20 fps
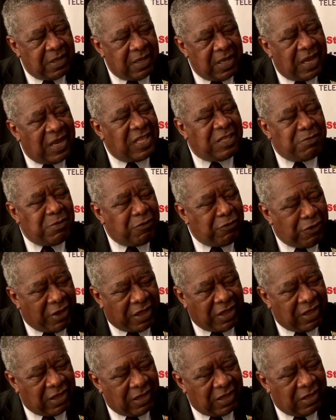And let's be
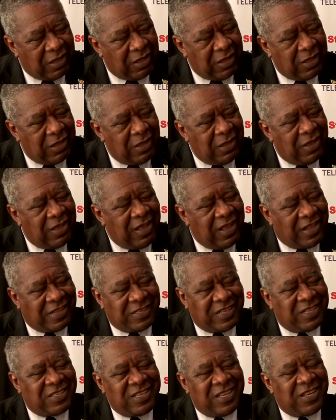frank,
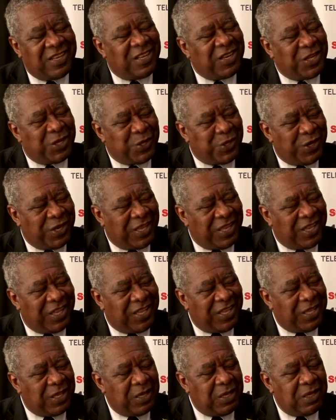as I said earlier today,
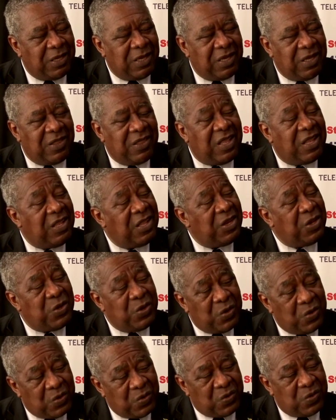that they
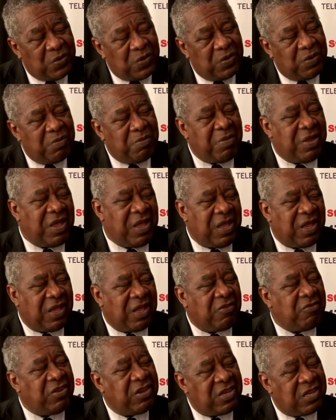do make
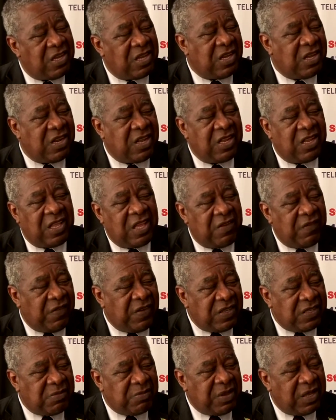a return on their
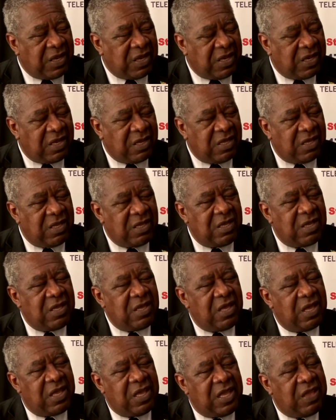investment.
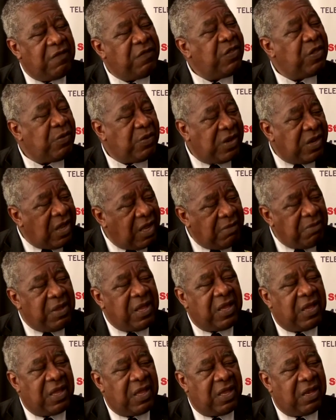If they were not
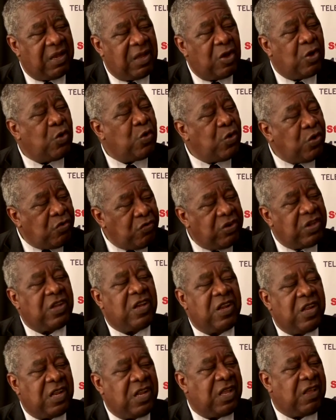making a good
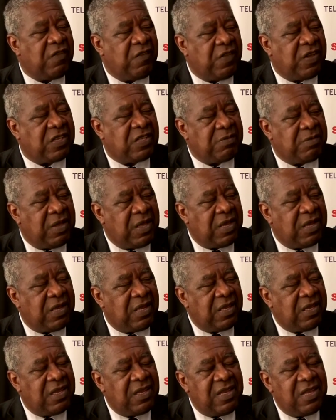return on their investment,
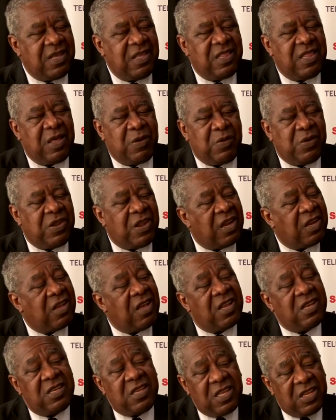they would not
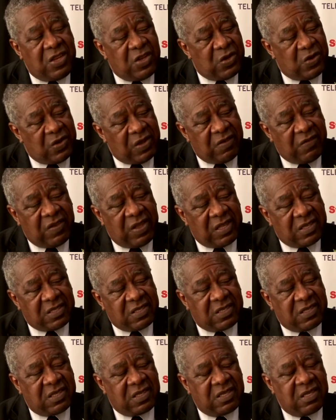continue to
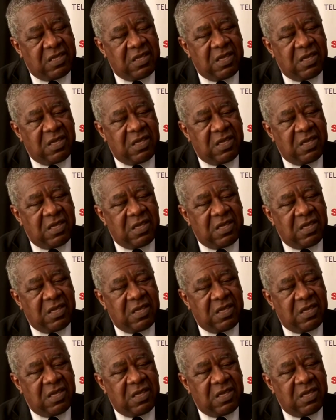invest.